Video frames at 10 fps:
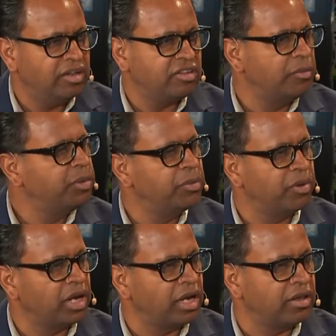SAP
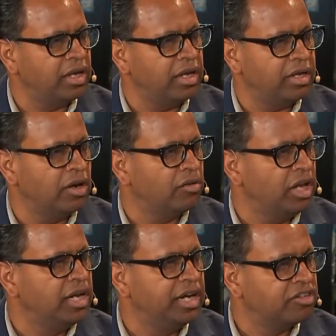bringing the you know
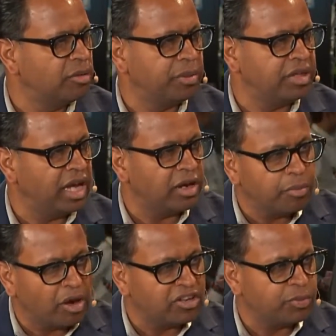their leadership in the
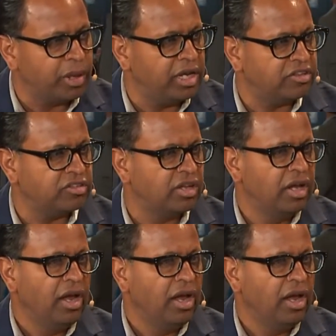enterprise space,